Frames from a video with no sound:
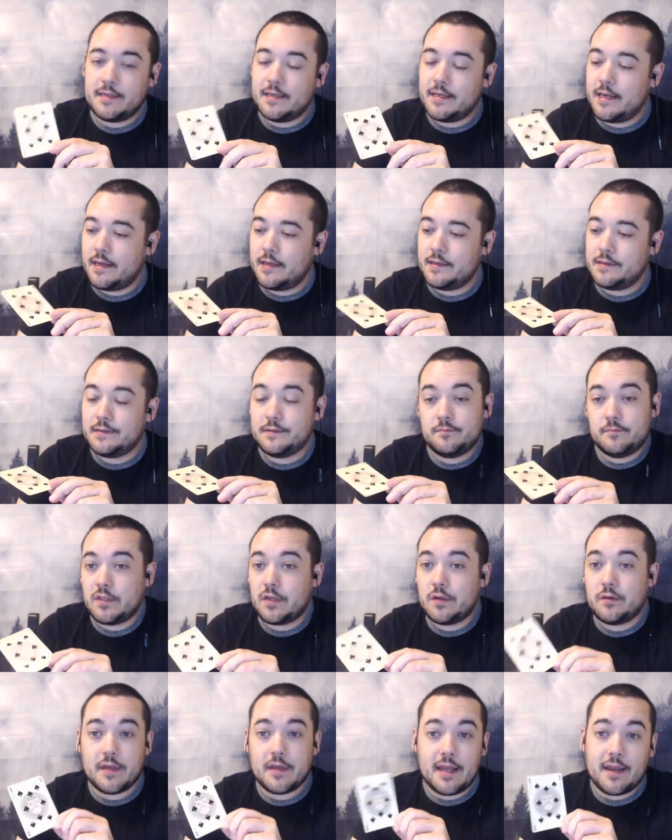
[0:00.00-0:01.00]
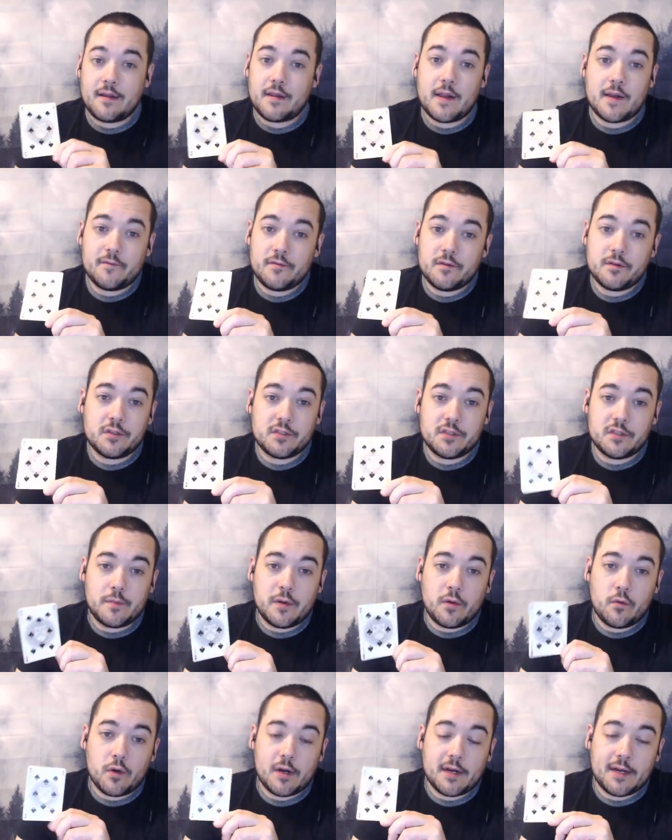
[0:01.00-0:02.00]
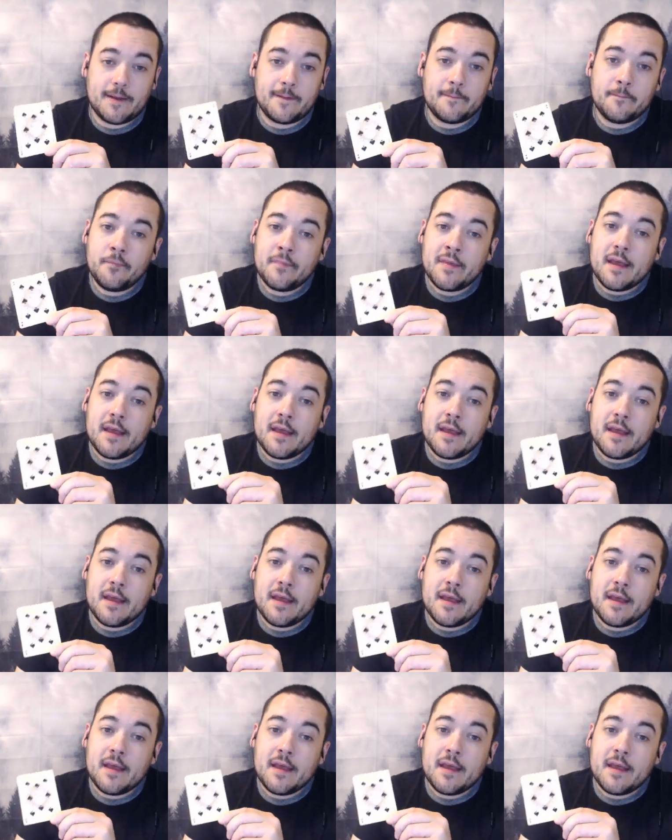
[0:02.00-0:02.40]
And so, again, a lot of you could just be working.